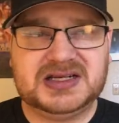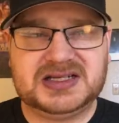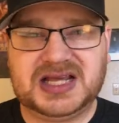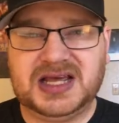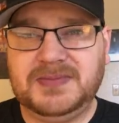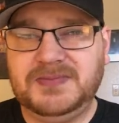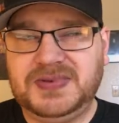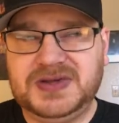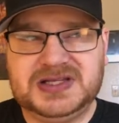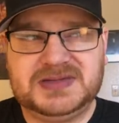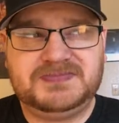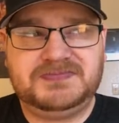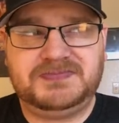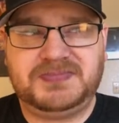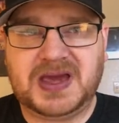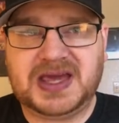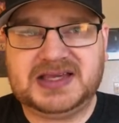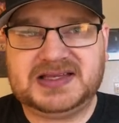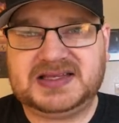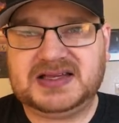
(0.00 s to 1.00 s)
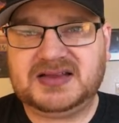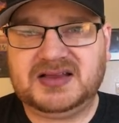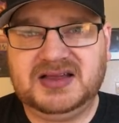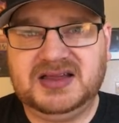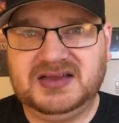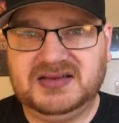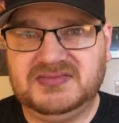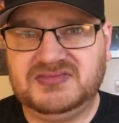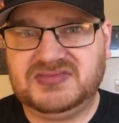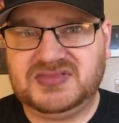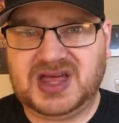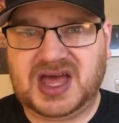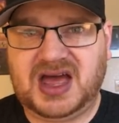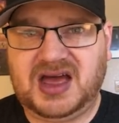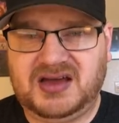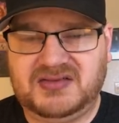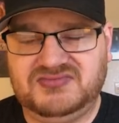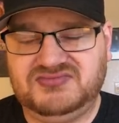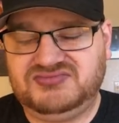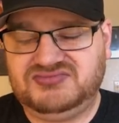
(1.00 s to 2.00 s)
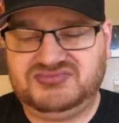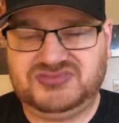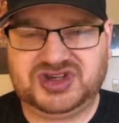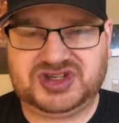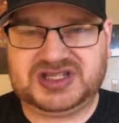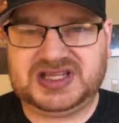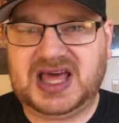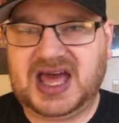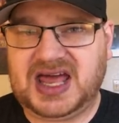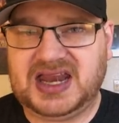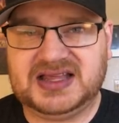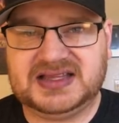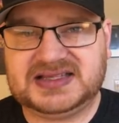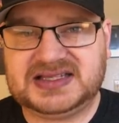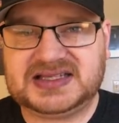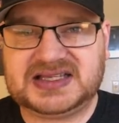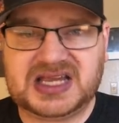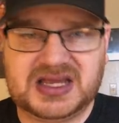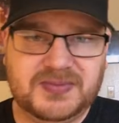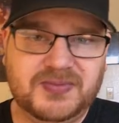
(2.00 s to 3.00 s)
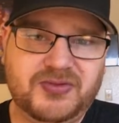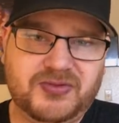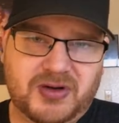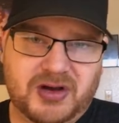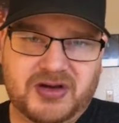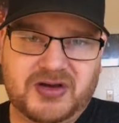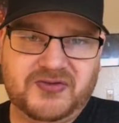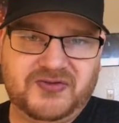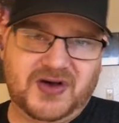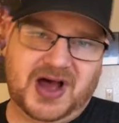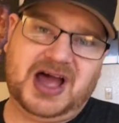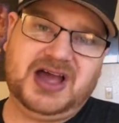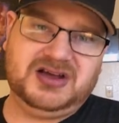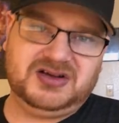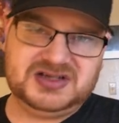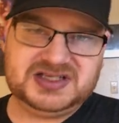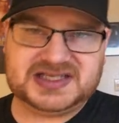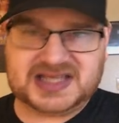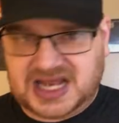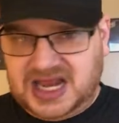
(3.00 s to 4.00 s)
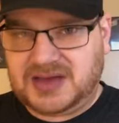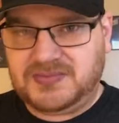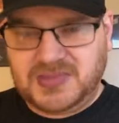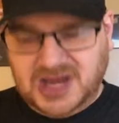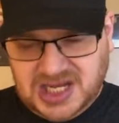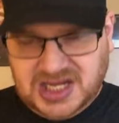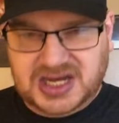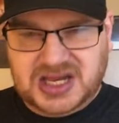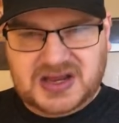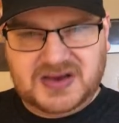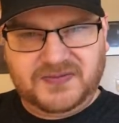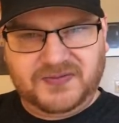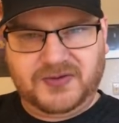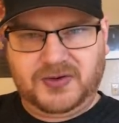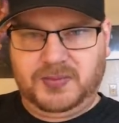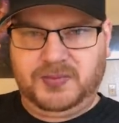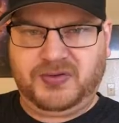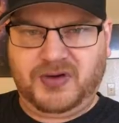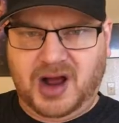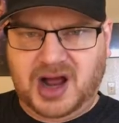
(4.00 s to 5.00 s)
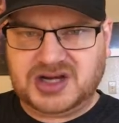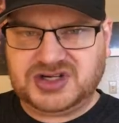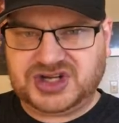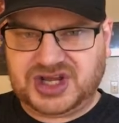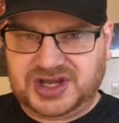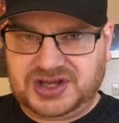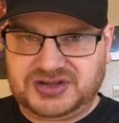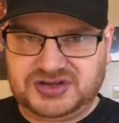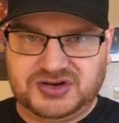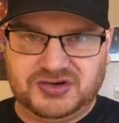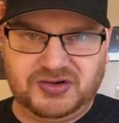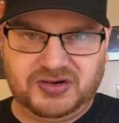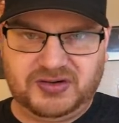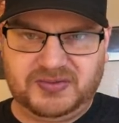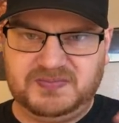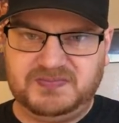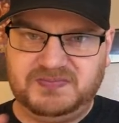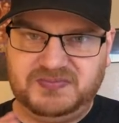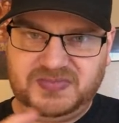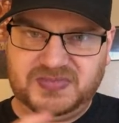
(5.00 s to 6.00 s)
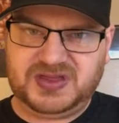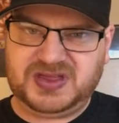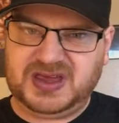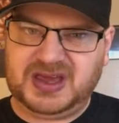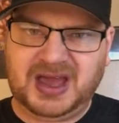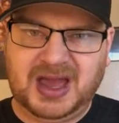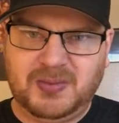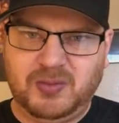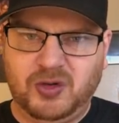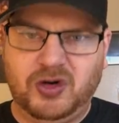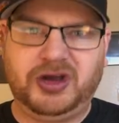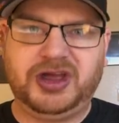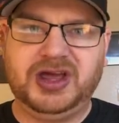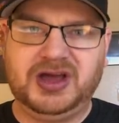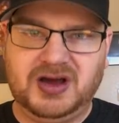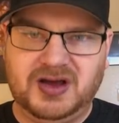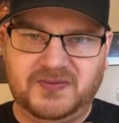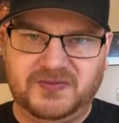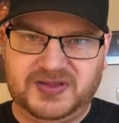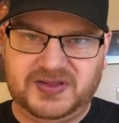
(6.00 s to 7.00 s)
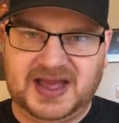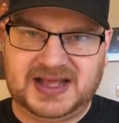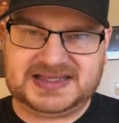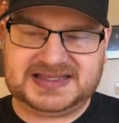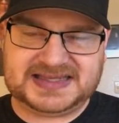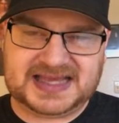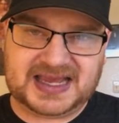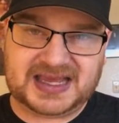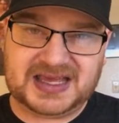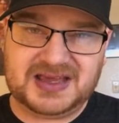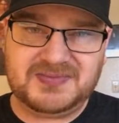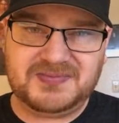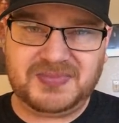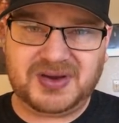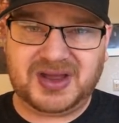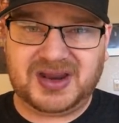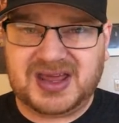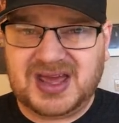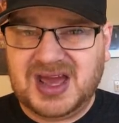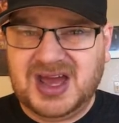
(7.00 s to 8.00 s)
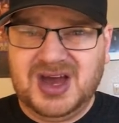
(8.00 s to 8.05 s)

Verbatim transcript: Temp is basically that, just that. It's temporary files that I may need for a project or a thing I'm working on for that second, but